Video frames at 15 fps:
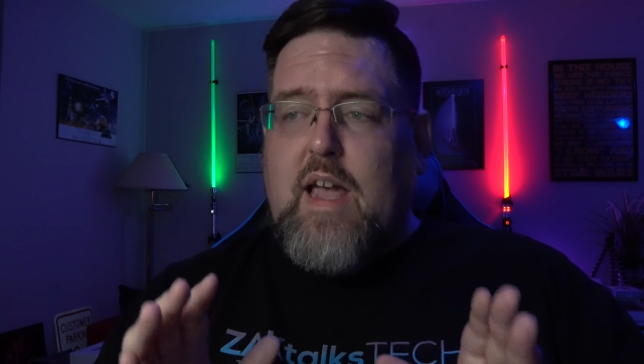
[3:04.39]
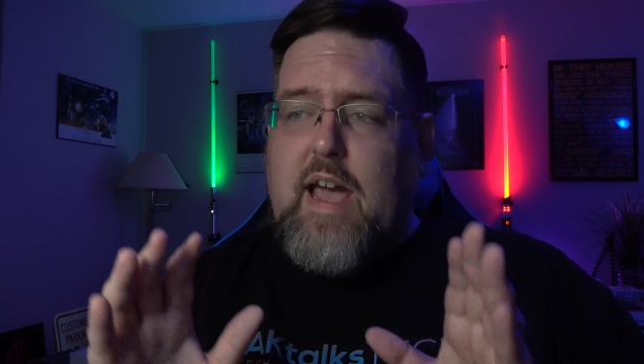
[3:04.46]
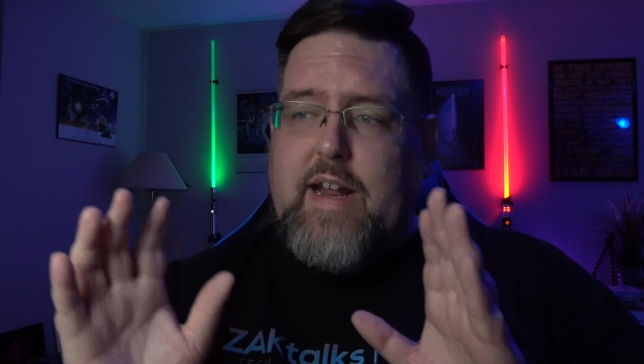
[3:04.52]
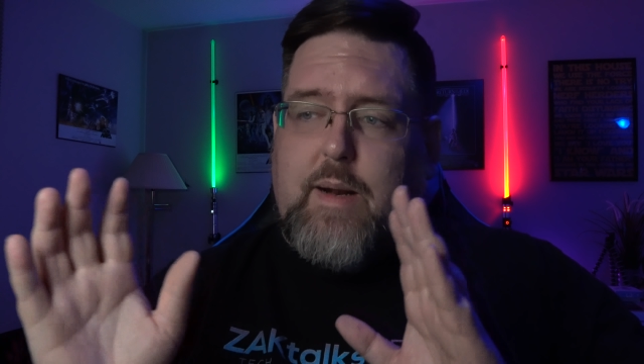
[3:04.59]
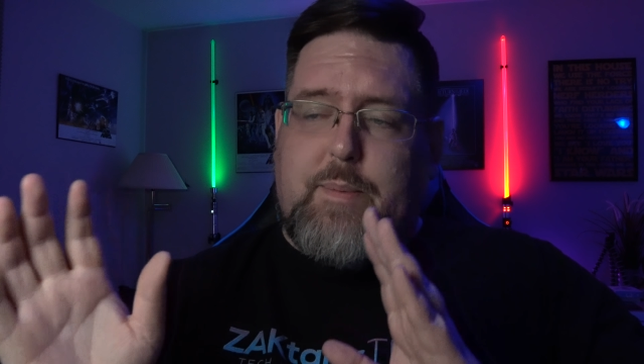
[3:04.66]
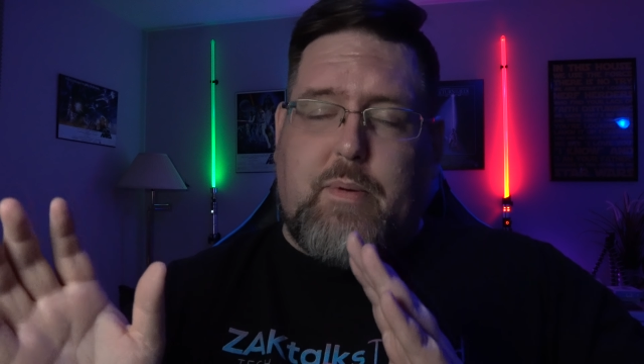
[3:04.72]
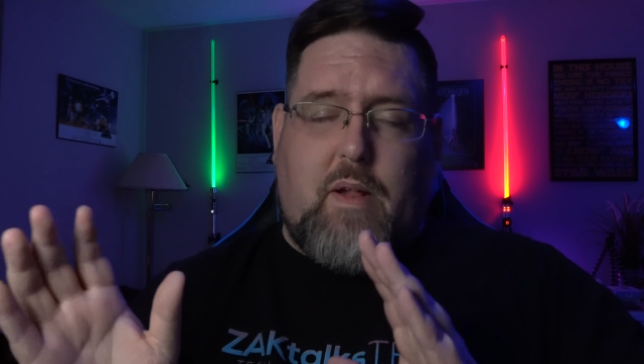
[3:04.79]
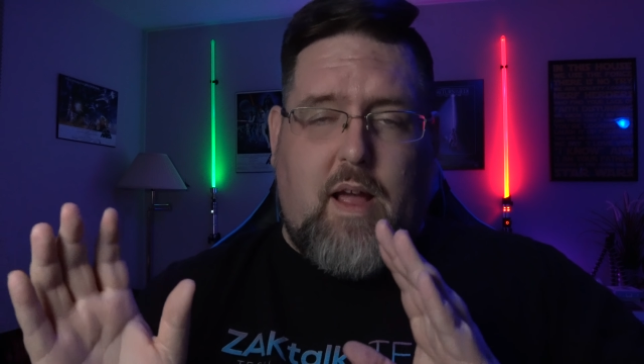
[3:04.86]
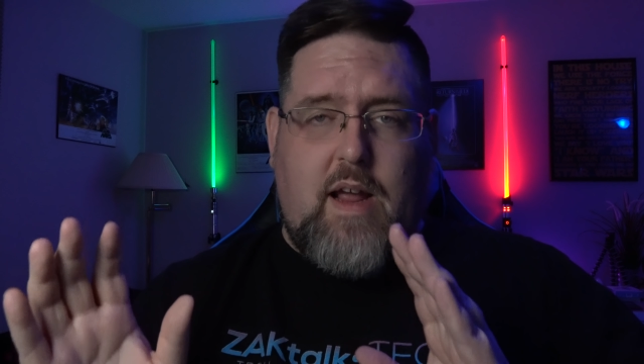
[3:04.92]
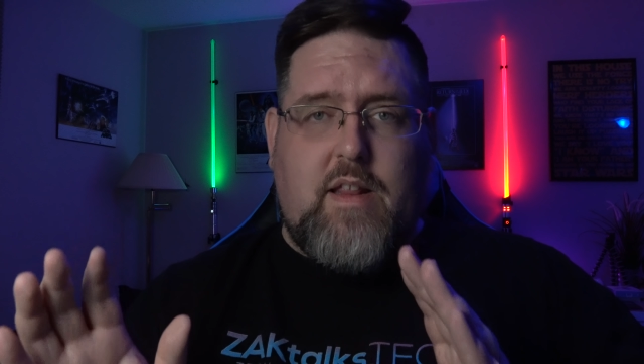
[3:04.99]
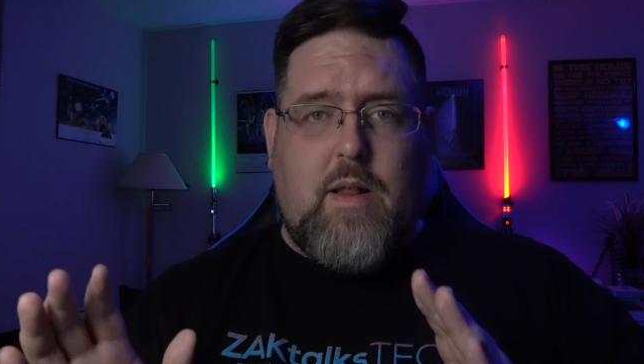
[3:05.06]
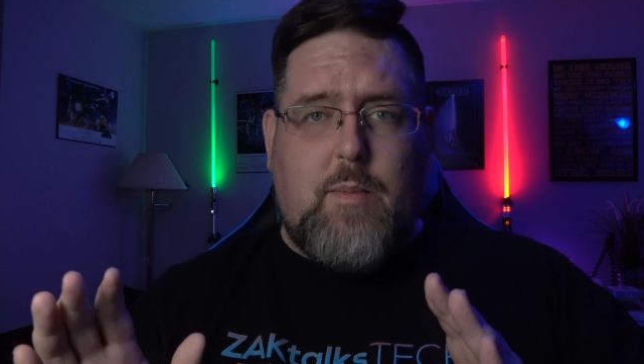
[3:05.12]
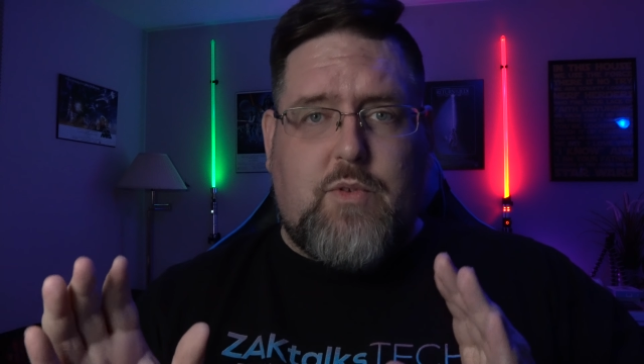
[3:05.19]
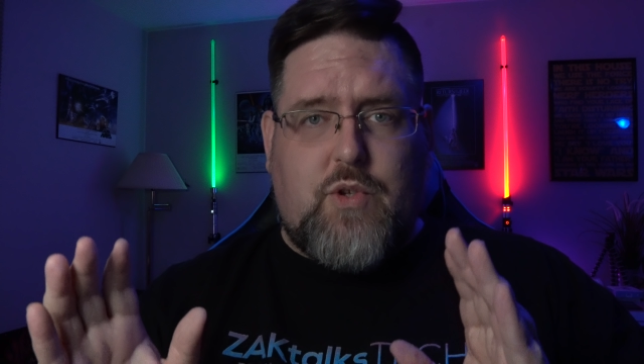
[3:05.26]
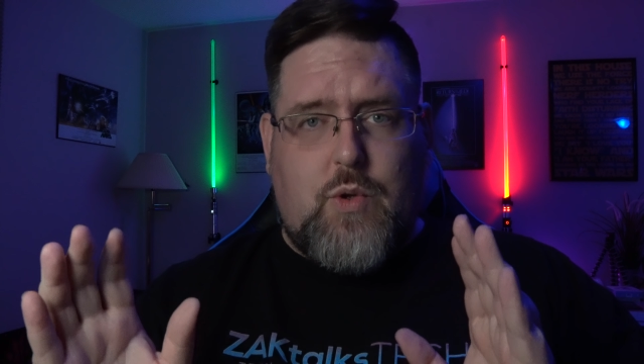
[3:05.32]
and applying
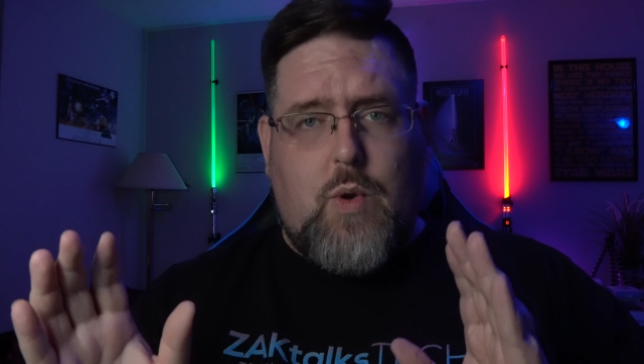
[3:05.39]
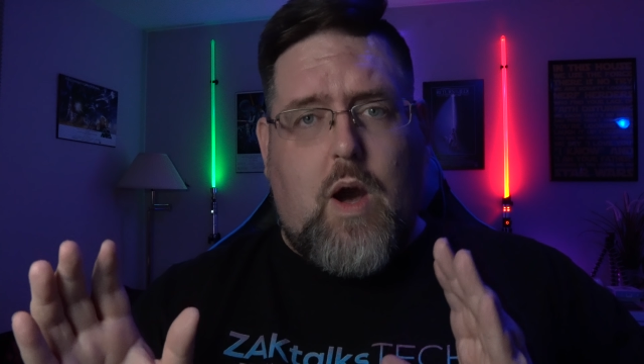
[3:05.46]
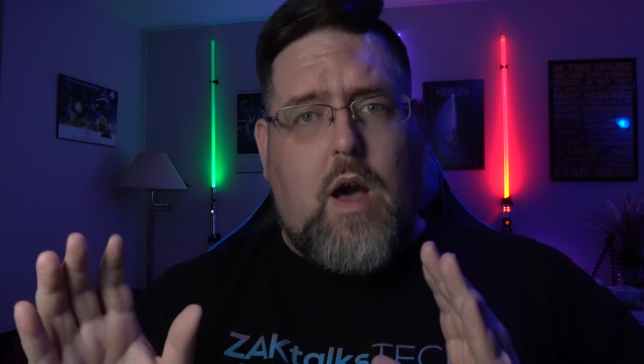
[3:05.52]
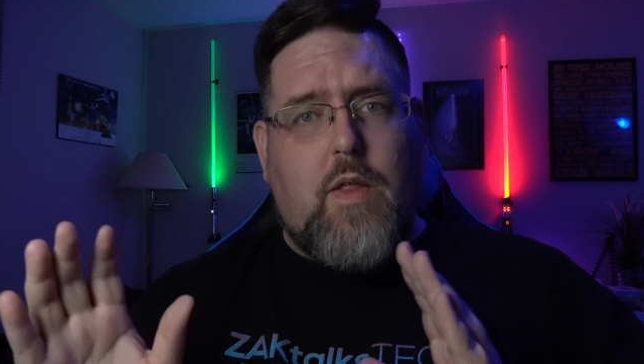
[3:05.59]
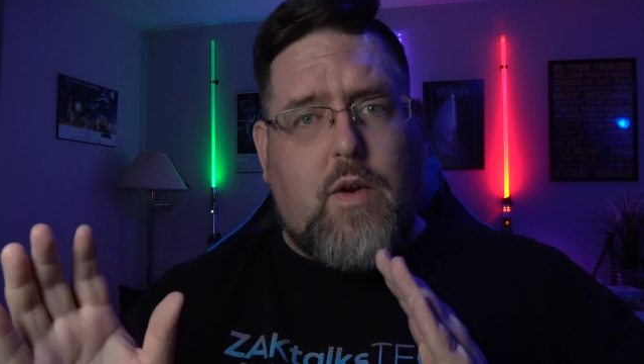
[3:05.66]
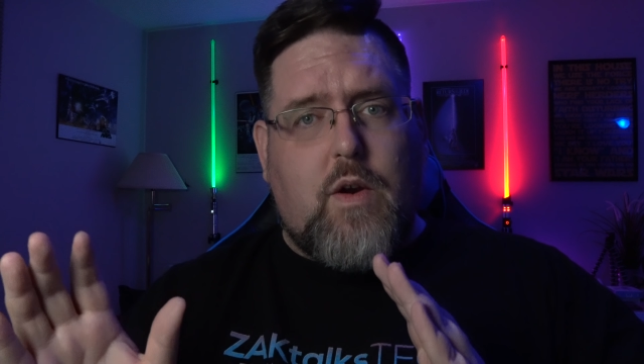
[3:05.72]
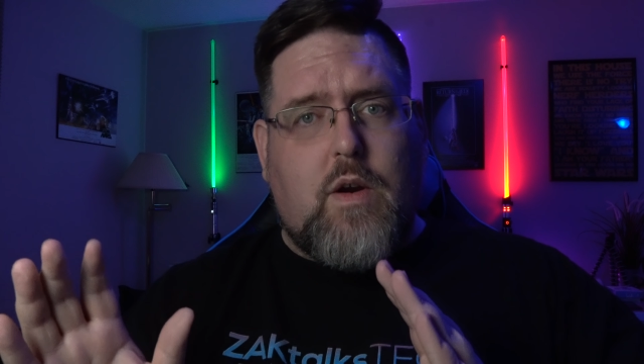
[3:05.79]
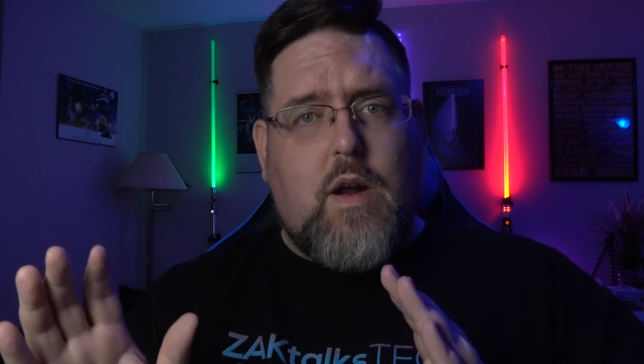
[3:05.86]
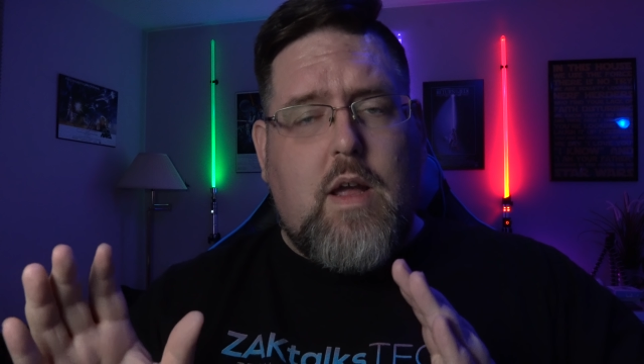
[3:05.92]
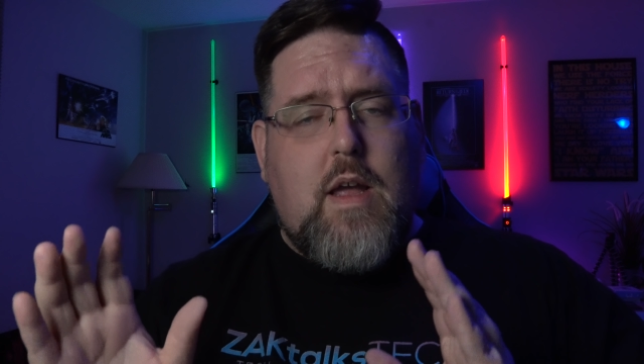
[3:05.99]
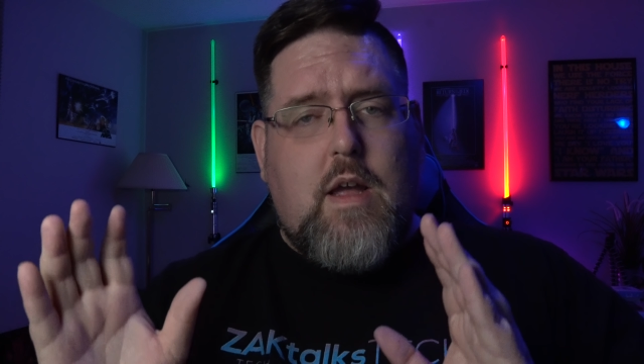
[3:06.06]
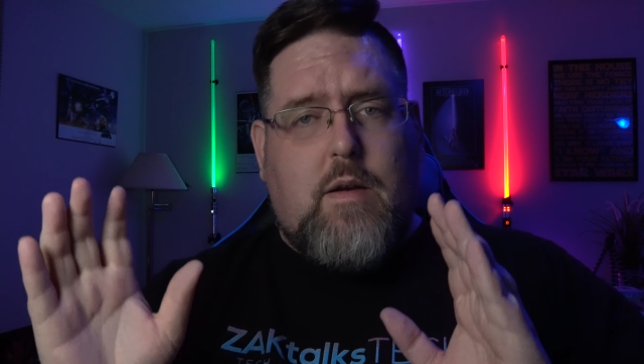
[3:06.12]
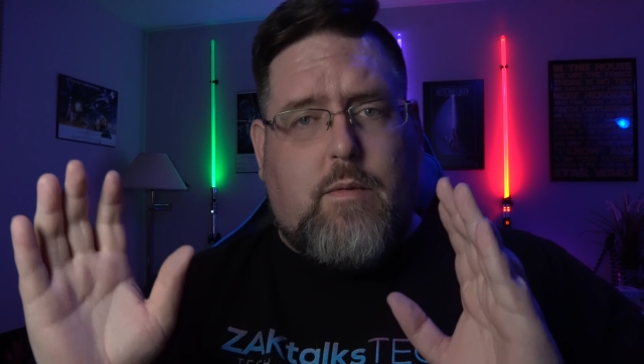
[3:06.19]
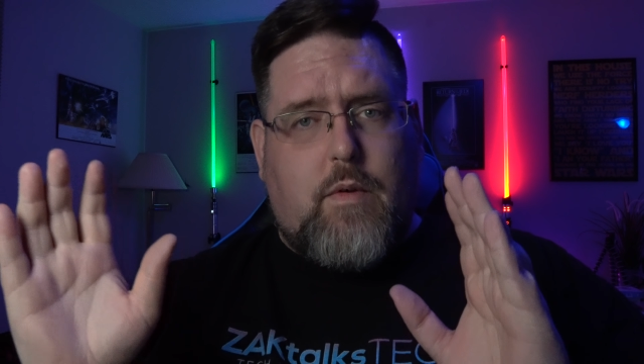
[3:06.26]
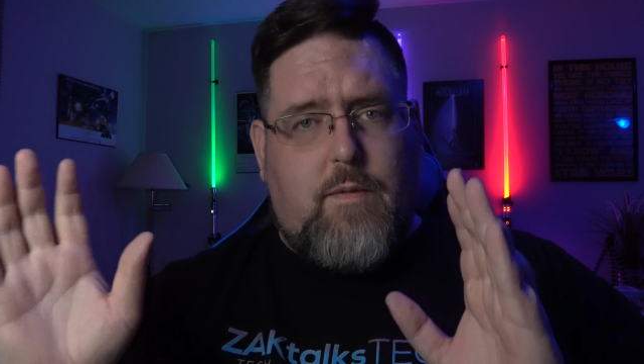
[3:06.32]
them to other
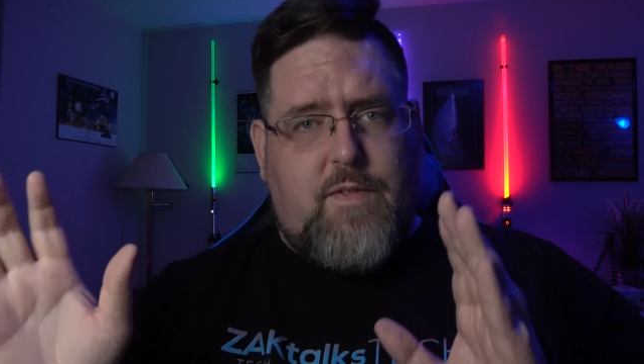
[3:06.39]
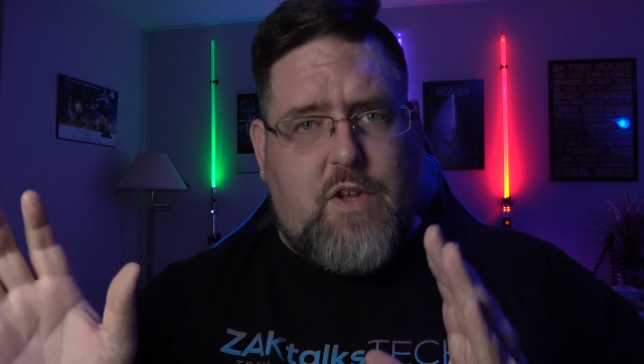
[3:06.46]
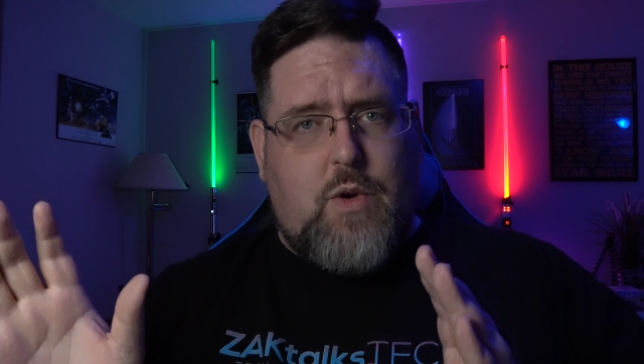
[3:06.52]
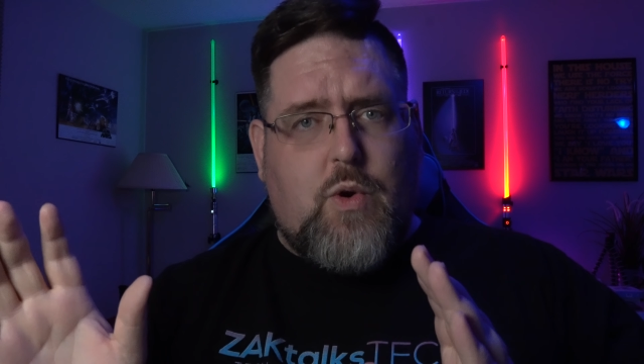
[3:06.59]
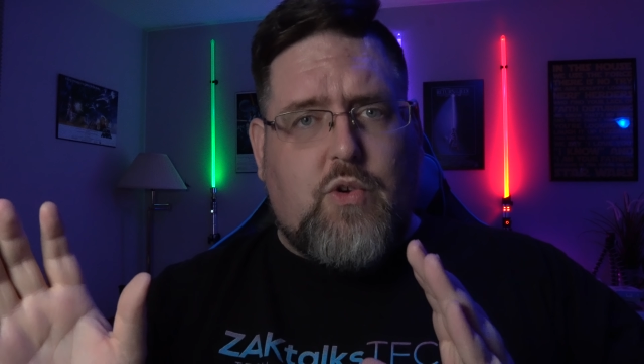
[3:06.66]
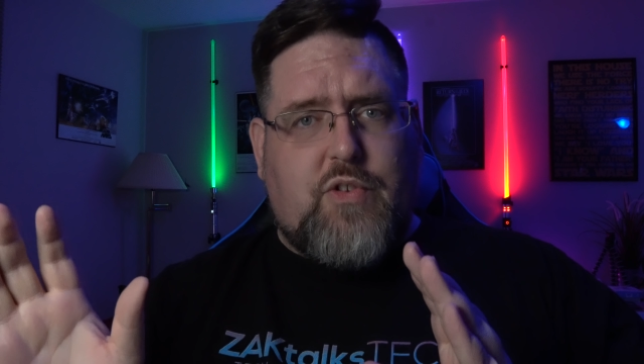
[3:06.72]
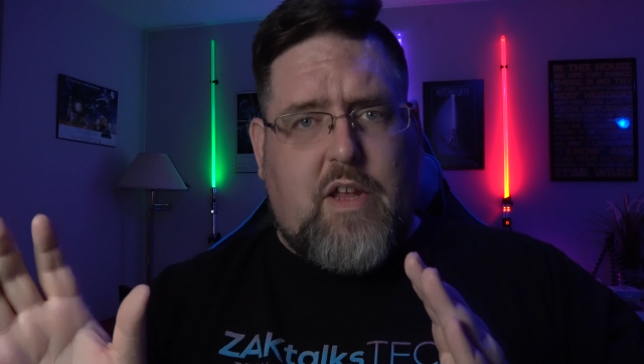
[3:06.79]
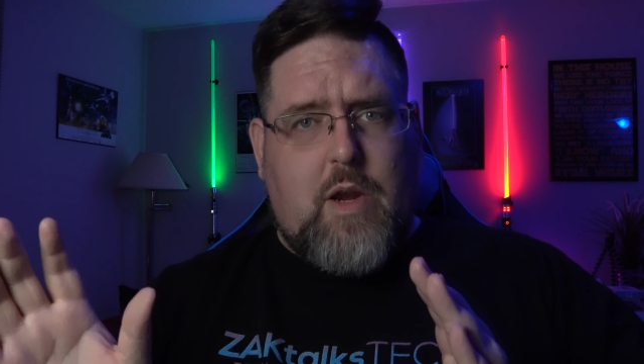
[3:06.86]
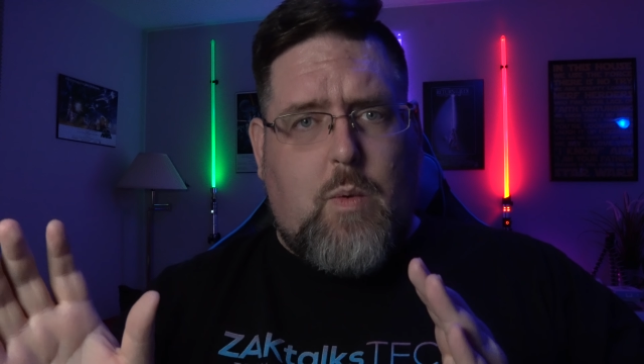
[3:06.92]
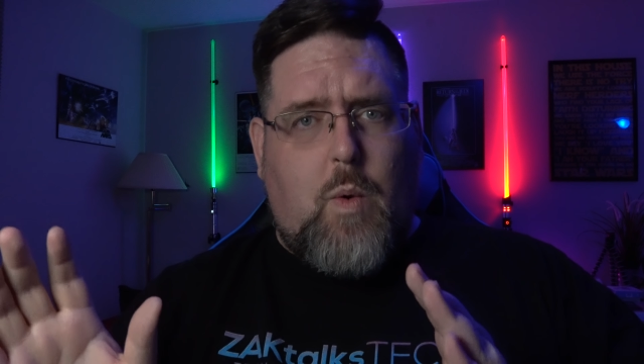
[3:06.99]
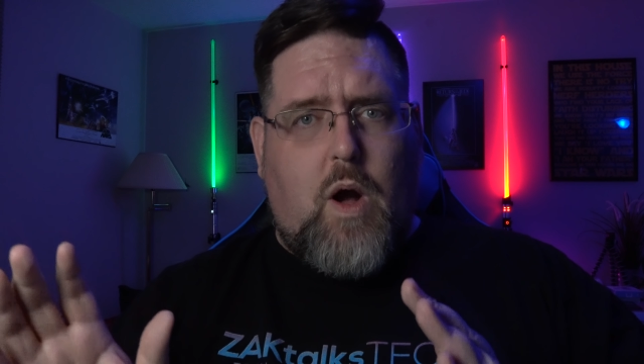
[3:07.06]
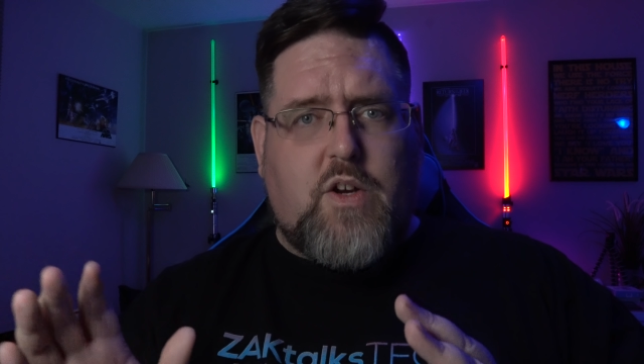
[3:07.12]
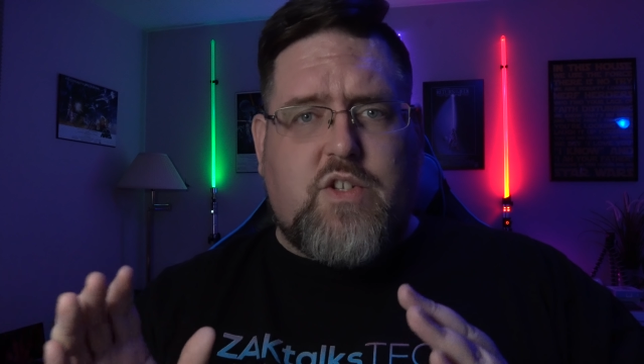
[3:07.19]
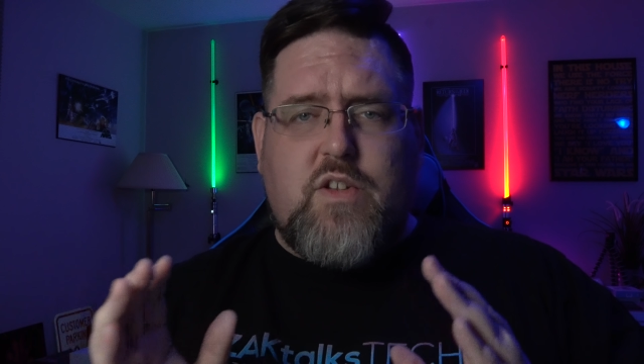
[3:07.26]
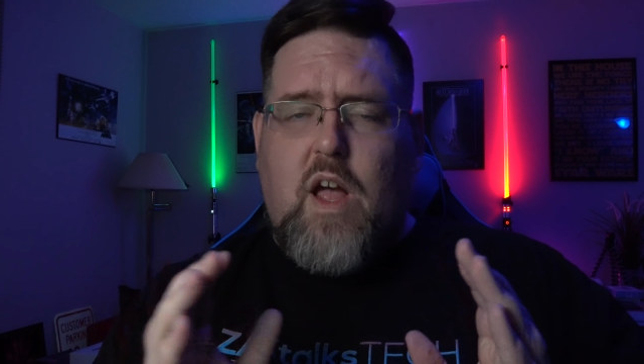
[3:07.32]
reviewers that you watch,